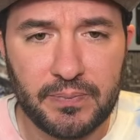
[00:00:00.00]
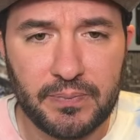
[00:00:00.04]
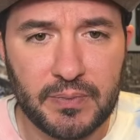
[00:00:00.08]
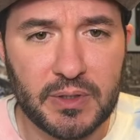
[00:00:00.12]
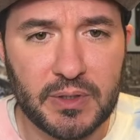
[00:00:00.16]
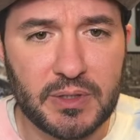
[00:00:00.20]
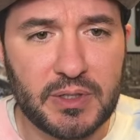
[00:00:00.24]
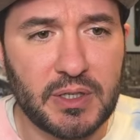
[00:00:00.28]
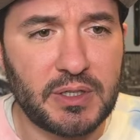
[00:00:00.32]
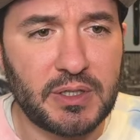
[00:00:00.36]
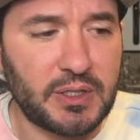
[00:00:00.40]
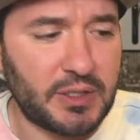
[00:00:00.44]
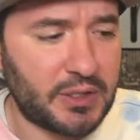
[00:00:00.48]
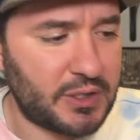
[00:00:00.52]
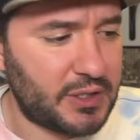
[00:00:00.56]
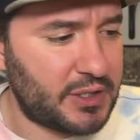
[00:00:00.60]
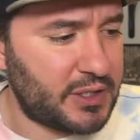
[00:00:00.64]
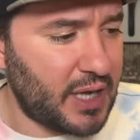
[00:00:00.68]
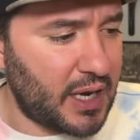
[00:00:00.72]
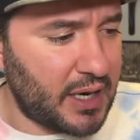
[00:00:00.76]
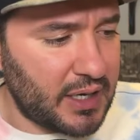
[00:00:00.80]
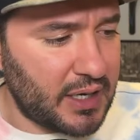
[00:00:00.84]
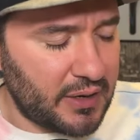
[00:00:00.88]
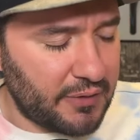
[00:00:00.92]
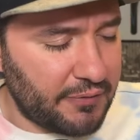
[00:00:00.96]
This isn't
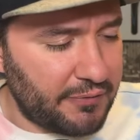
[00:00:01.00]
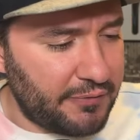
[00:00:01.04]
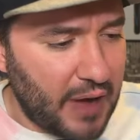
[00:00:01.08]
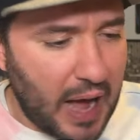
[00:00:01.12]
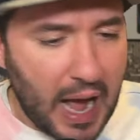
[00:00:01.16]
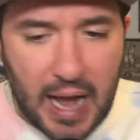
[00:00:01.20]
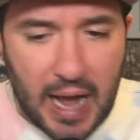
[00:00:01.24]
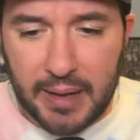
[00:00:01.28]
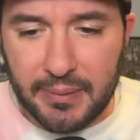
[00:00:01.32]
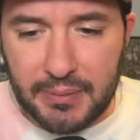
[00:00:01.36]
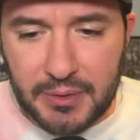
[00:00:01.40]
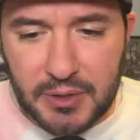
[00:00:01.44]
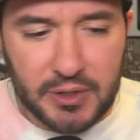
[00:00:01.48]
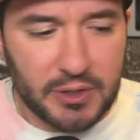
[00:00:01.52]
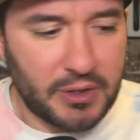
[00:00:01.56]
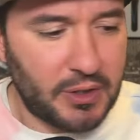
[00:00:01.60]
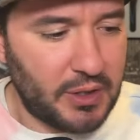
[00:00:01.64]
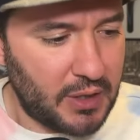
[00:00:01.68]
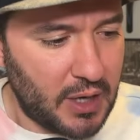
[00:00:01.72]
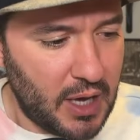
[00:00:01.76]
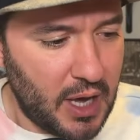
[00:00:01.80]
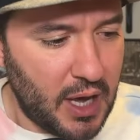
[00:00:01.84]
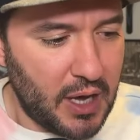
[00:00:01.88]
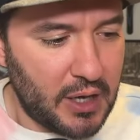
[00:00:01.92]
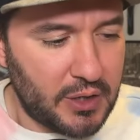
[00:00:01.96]
sending vibes
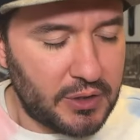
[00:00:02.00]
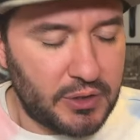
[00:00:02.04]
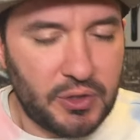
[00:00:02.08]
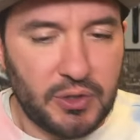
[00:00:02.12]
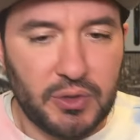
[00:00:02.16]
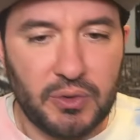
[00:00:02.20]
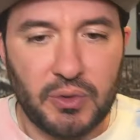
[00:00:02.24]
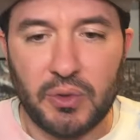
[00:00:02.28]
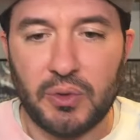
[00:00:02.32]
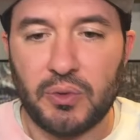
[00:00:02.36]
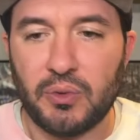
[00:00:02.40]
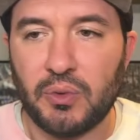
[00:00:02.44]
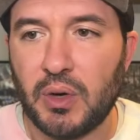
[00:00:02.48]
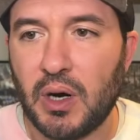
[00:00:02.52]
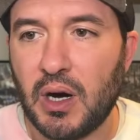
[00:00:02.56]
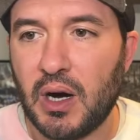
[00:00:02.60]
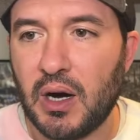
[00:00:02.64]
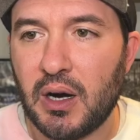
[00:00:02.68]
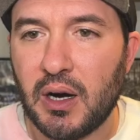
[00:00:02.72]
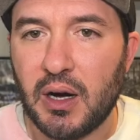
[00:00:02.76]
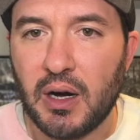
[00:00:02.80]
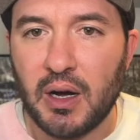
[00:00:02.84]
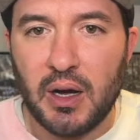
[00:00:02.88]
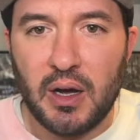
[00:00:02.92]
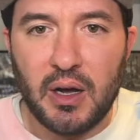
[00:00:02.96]

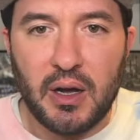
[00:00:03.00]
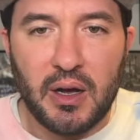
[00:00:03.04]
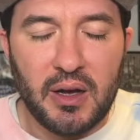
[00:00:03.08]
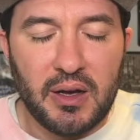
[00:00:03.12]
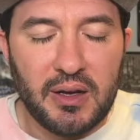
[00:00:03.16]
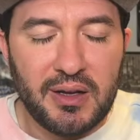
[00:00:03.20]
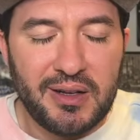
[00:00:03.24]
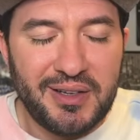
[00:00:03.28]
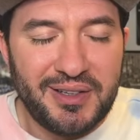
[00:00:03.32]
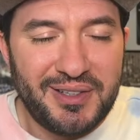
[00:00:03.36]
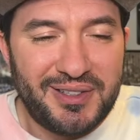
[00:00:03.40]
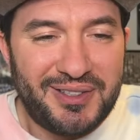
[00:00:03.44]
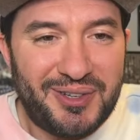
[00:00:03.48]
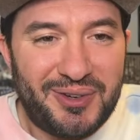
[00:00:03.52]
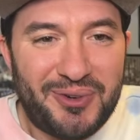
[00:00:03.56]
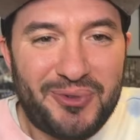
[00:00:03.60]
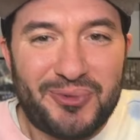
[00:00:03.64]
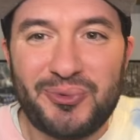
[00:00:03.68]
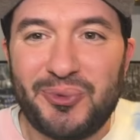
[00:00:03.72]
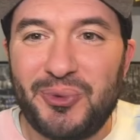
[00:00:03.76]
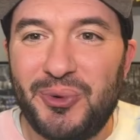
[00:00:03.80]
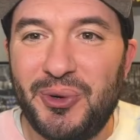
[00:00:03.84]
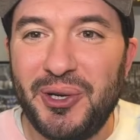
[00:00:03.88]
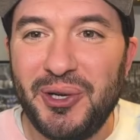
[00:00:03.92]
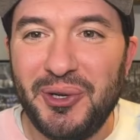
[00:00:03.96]
to
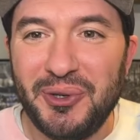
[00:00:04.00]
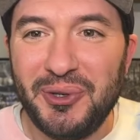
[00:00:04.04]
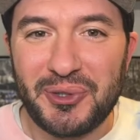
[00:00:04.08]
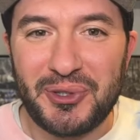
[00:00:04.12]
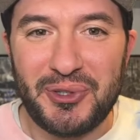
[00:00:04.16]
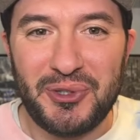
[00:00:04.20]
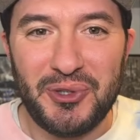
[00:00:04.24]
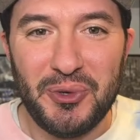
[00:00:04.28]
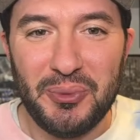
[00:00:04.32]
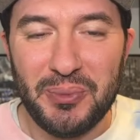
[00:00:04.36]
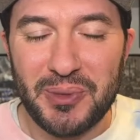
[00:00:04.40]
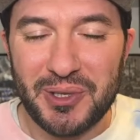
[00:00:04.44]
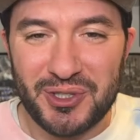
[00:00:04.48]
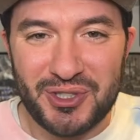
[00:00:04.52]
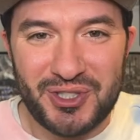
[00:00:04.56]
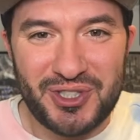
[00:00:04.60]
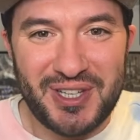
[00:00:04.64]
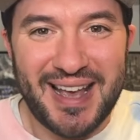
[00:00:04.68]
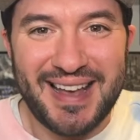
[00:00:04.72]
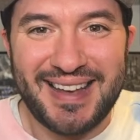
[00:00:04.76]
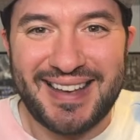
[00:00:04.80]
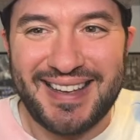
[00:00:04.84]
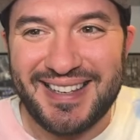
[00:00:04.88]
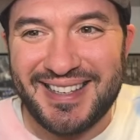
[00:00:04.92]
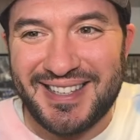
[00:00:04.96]
real humans
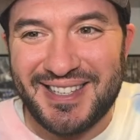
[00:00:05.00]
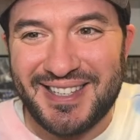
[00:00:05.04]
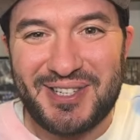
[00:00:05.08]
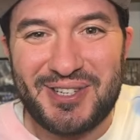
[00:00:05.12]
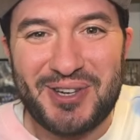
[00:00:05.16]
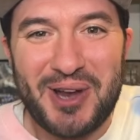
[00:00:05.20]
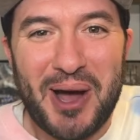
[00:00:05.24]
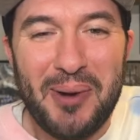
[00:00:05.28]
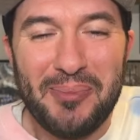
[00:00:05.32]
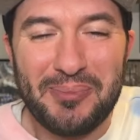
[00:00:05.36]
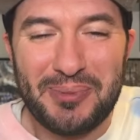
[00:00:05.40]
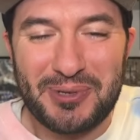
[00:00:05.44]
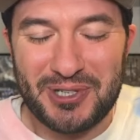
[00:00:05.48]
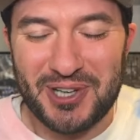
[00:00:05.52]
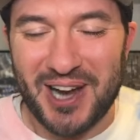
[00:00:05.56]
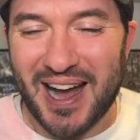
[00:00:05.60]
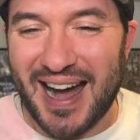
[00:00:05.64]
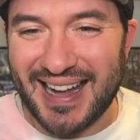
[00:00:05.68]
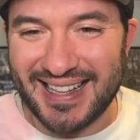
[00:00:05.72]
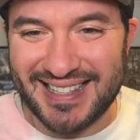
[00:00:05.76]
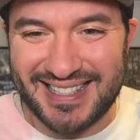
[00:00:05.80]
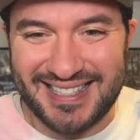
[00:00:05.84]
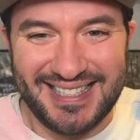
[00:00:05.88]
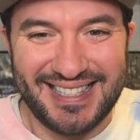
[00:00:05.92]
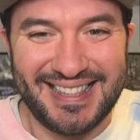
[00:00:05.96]
taking jump
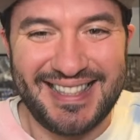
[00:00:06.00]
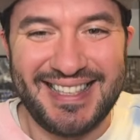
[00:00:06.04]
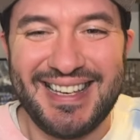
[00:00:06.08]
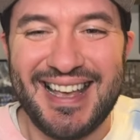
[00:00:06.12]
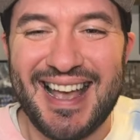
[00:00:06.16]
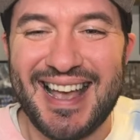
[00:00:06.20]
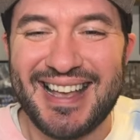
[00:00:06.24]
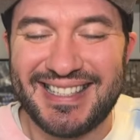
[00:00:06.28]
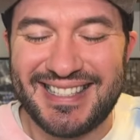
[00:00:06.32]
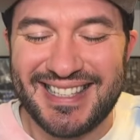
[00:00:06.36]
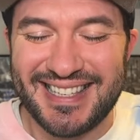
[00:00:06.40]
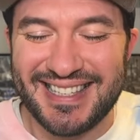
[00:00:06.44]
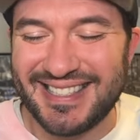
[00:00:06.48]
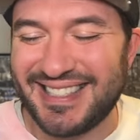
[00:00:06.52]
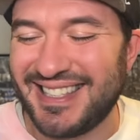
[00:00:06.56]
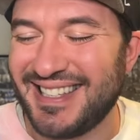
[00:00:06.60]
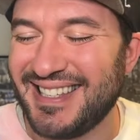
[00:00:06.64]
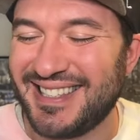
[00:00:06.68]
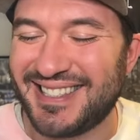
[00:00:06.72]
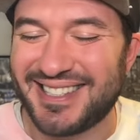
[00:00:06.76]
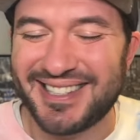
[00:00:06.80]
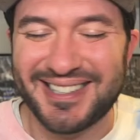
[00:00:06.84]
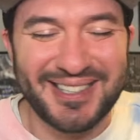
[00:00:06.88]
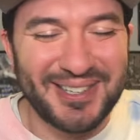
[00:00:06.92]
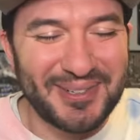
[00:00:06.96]
shots in the
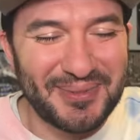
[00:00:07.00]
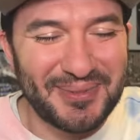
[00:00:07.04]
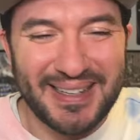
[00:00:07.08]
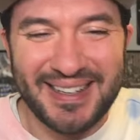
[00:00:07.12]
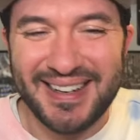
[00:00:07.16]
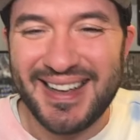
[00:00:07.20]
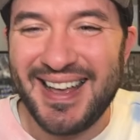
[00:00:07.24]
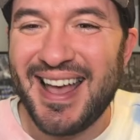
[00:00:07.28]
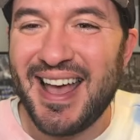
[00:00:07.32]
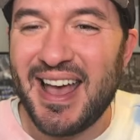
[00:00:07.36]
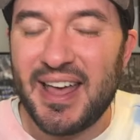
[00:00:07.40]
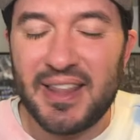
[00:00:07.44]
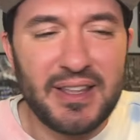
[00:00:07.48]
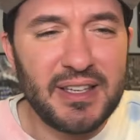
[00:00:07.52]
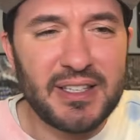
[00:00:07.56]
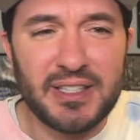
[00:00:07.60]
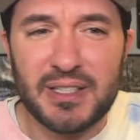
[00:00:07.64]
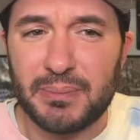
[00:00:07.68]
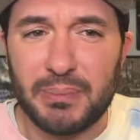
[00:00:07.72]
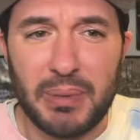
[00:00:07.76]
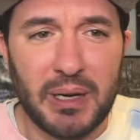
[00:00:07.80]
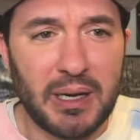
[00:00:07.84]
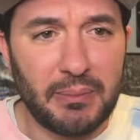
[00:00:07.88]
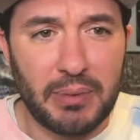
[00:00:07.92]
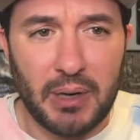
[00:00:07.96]
ACC tournament. This
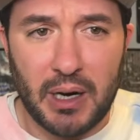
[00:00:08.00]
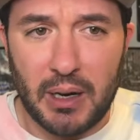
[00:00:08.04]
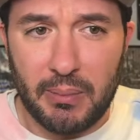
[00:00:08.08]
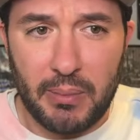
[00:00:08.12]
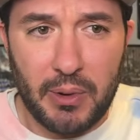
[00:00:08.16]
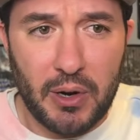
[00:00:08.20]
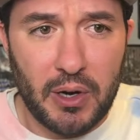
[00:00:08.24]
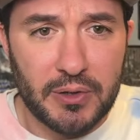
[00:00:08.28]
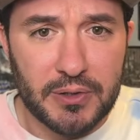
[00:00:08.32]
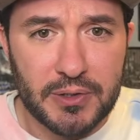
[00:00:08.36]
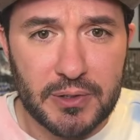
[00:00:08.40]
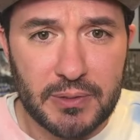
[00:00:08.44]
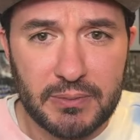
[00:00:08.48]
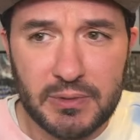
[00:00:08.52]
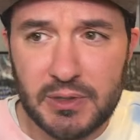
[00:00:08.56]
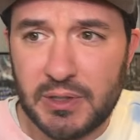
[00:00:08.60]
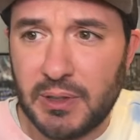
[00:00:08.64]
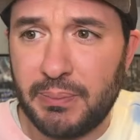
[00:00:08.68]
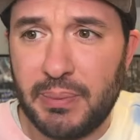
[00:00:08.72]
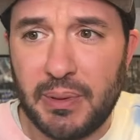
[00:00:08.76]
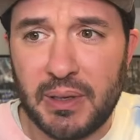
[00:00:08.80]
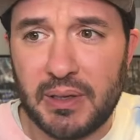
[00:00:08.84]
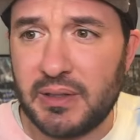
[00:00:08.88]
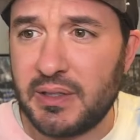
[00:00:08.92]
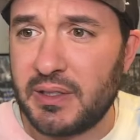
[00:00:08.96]
is ping pong balls. This
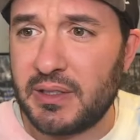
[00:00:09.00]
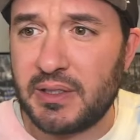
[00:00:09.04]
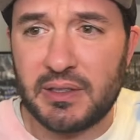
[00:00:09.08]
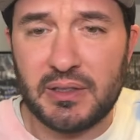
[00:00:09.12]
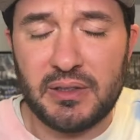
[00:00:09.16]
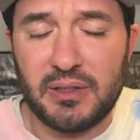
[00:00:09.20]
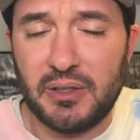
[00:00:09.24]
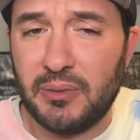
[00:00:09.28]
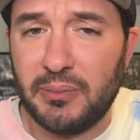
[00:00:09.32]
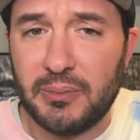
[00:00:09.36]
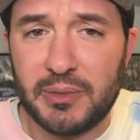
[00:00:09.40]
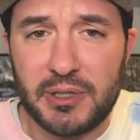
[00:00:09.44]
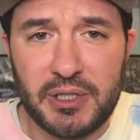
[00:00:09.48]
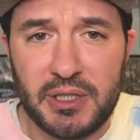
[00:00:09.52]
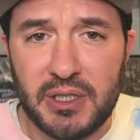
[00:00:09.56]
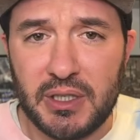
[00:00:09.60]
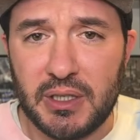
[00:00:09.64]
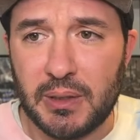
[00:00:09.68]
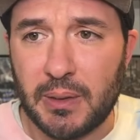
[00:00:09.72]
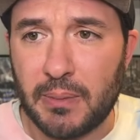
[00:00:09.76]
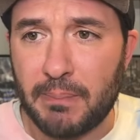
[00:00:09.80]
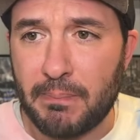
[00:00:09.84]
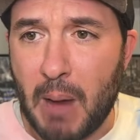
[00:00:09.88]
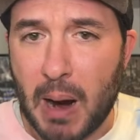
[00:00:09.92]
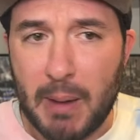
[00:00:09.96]
is a little
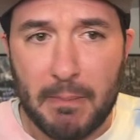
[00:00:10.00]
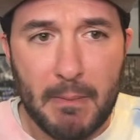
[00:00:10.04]
machine.